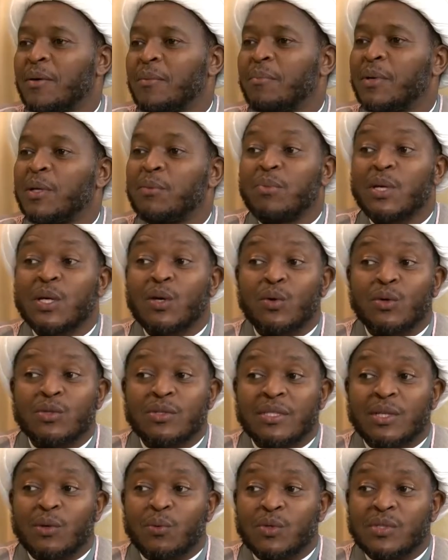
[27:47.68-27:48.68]
But because
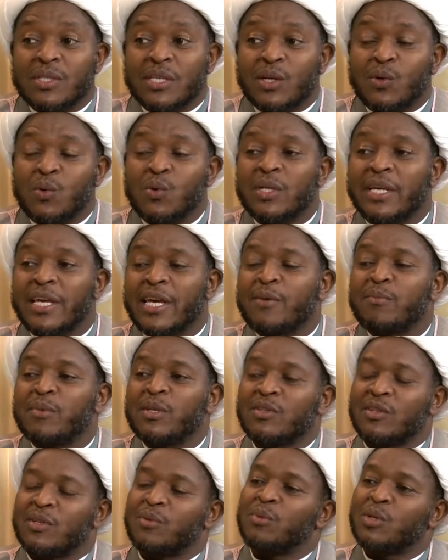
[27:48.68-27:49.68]
there was a good
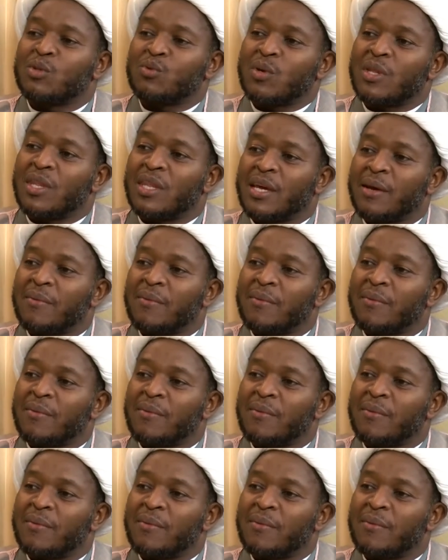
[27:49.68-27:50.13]
chemistry between them.